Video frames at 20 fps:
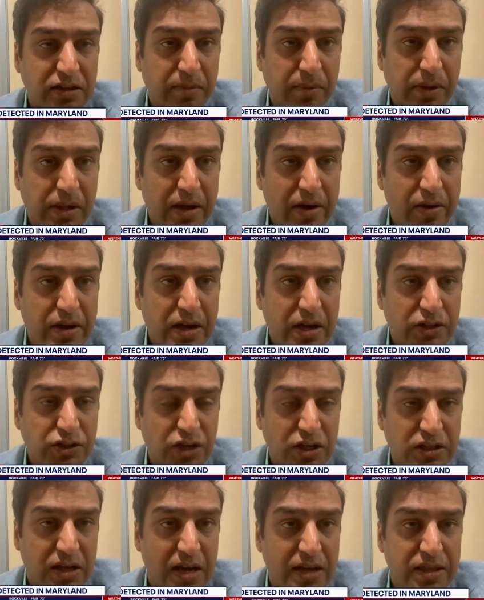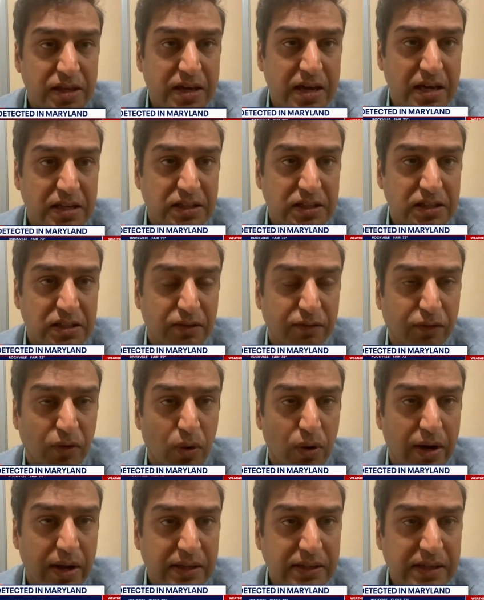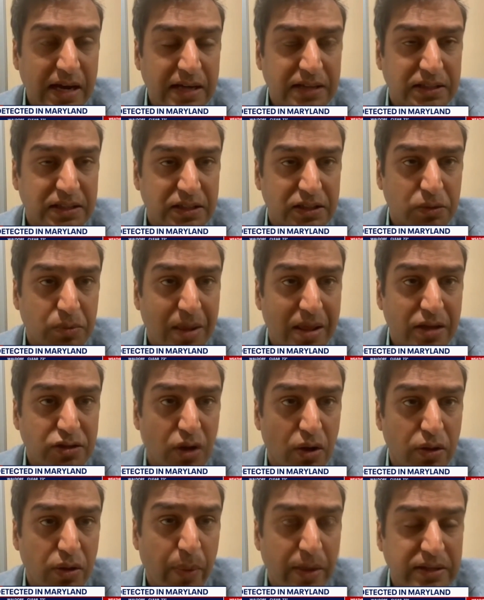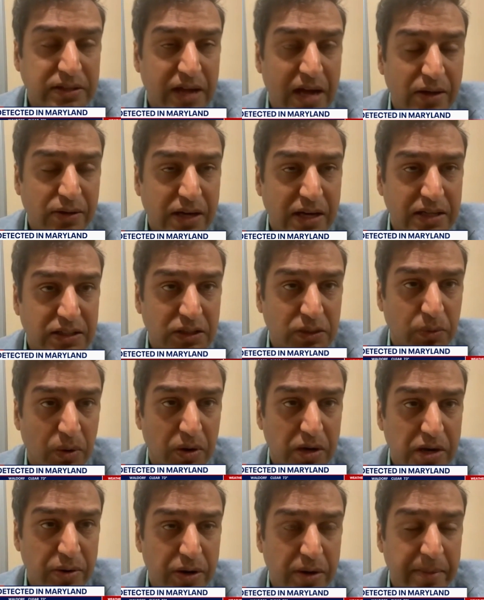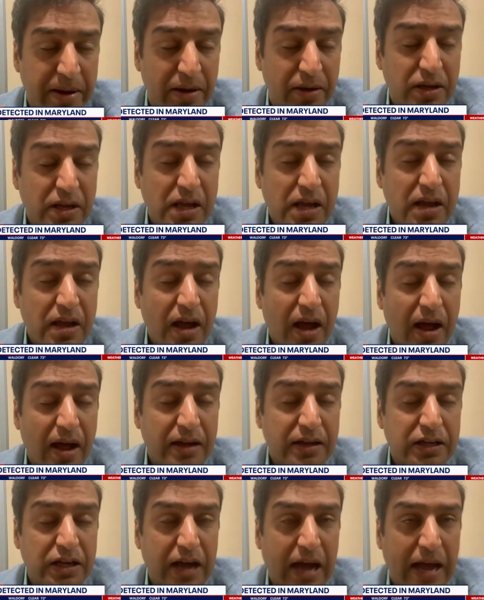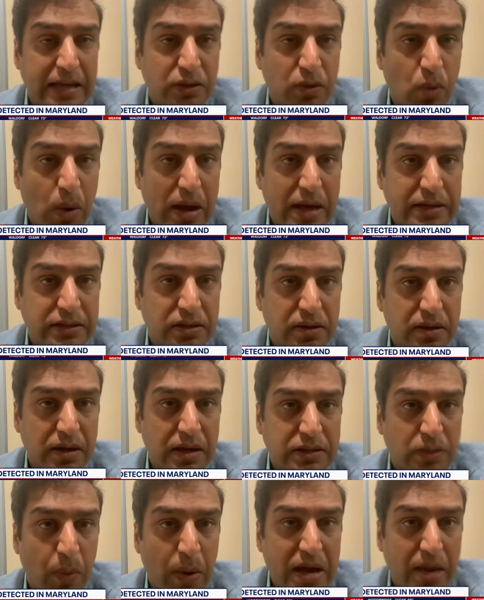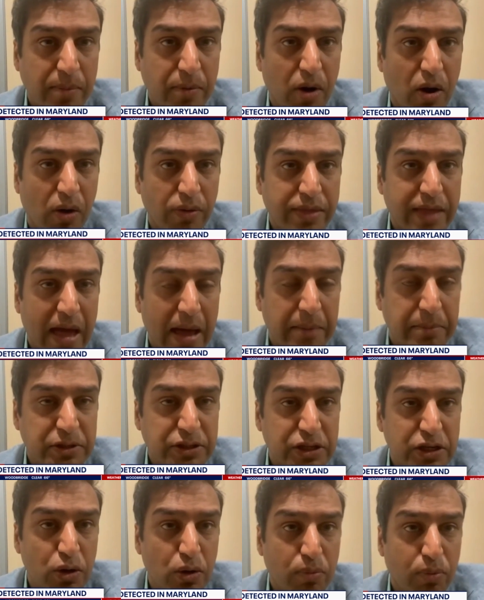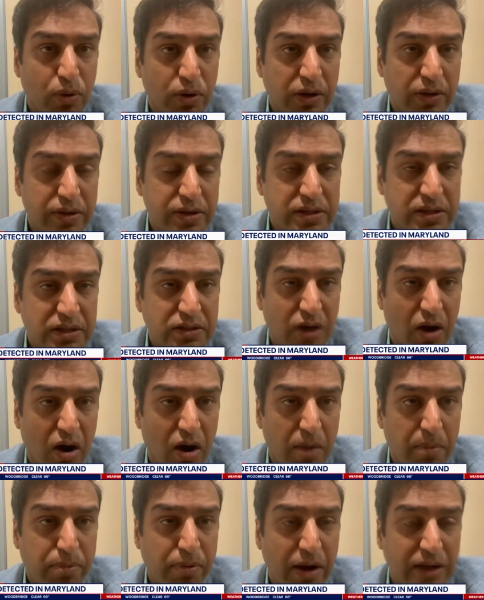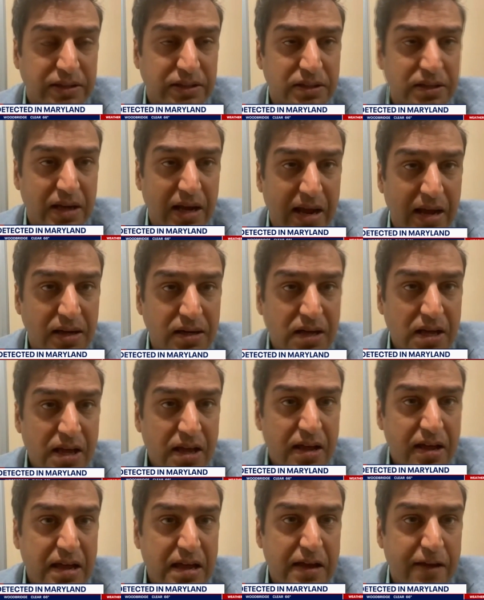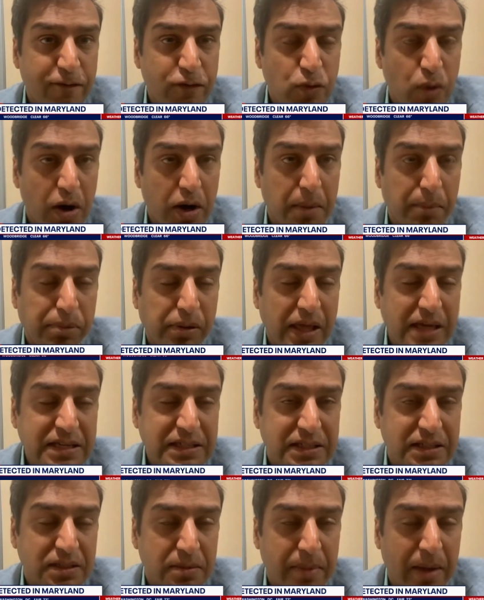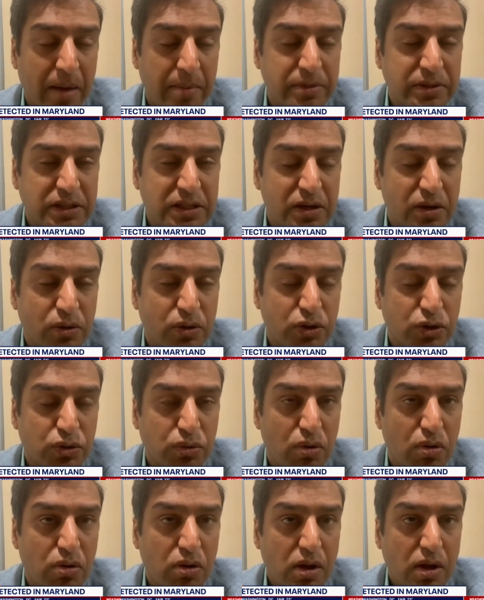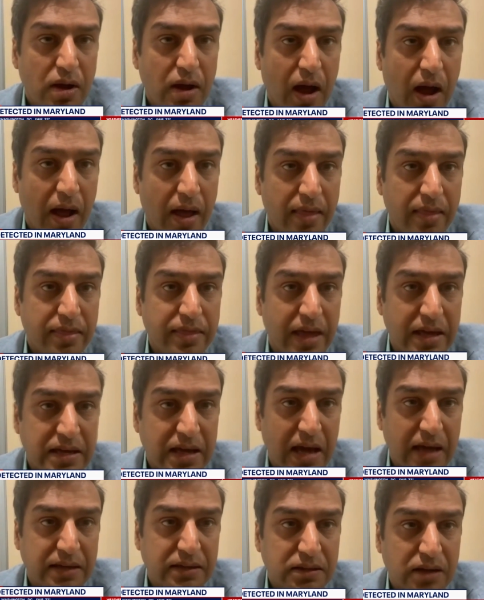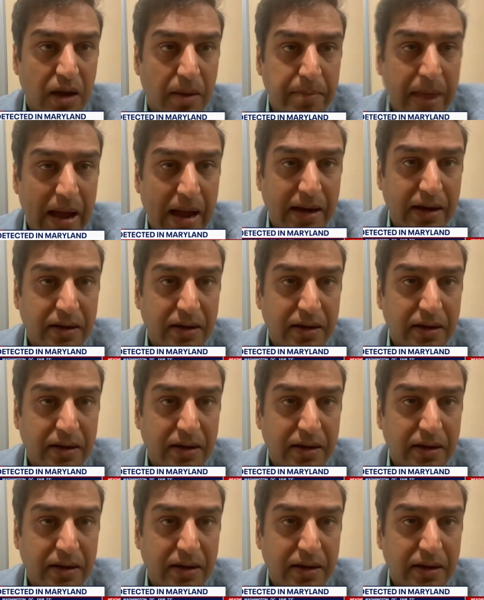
of malaria, just like the cases in Florida and Texas, as well as all the West Nile cases that we're hearing about, uh, as, a, as, a, as a wake up call that mosquito borne illnesses are present. And if you are complacent about mosquito control, uh, they can come back.